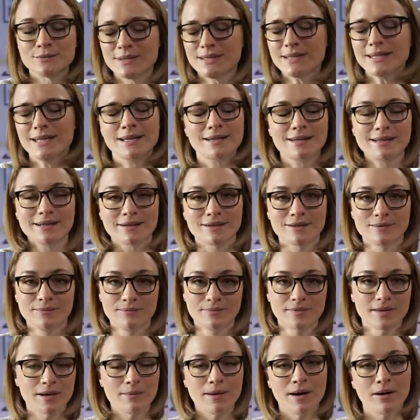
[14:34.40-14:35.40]
clear
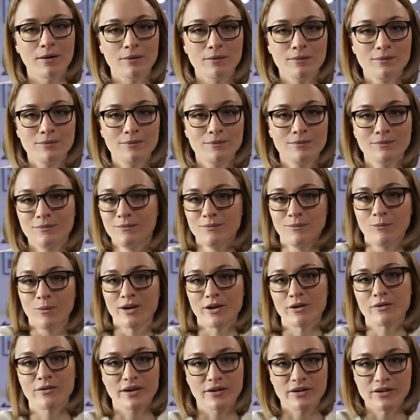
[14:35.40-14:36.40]
about what
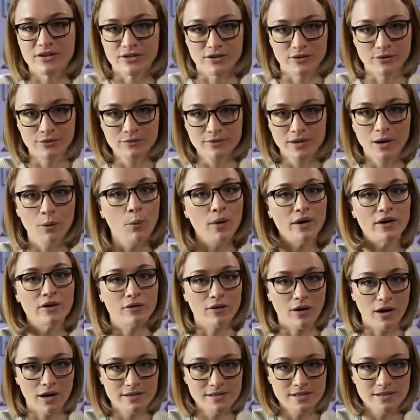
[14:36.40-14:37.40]
you're there to do and what you're
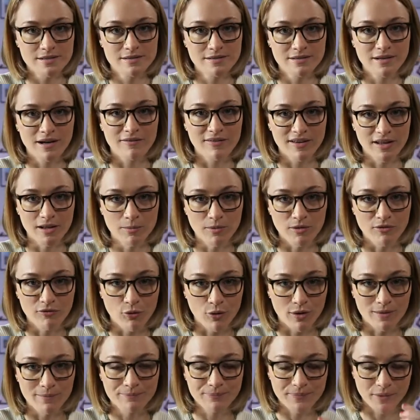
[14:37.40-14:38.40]
not available
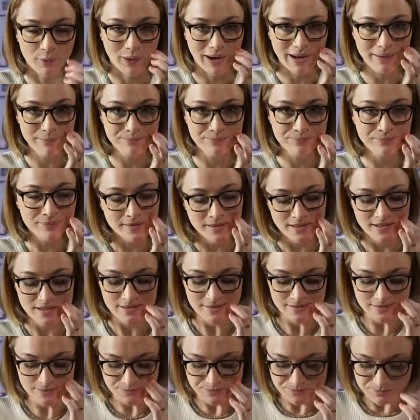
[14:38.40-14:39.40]
for. Okay.
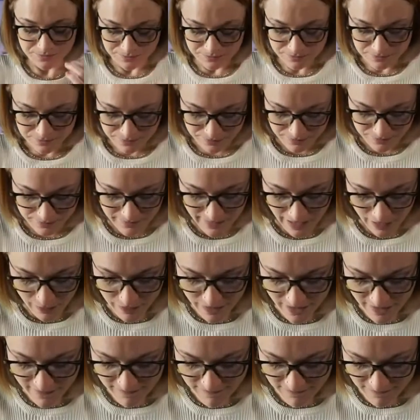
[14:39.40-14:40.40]
Now,
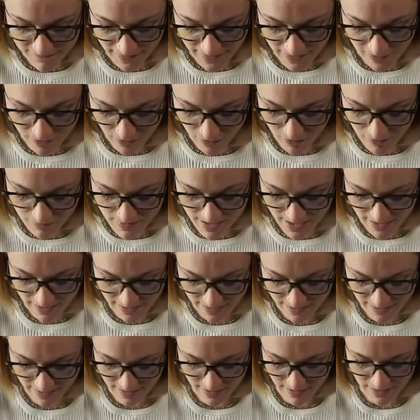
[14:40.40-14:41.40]
the final
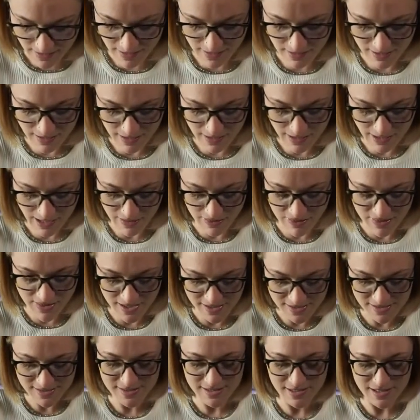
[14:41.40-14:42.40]
myth, and
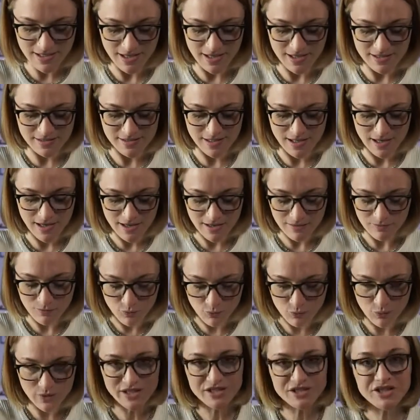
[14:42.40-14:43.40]
this is
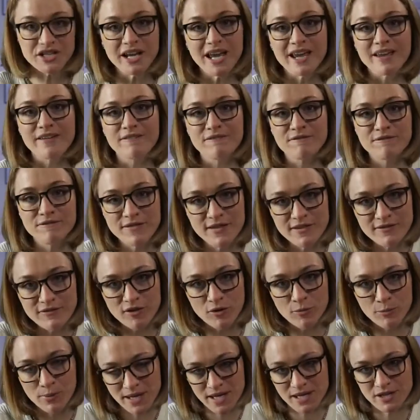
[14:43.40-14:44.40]
reaching a fever
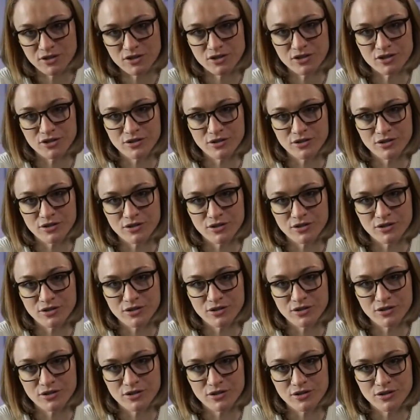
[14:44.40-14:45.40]
pitch right now,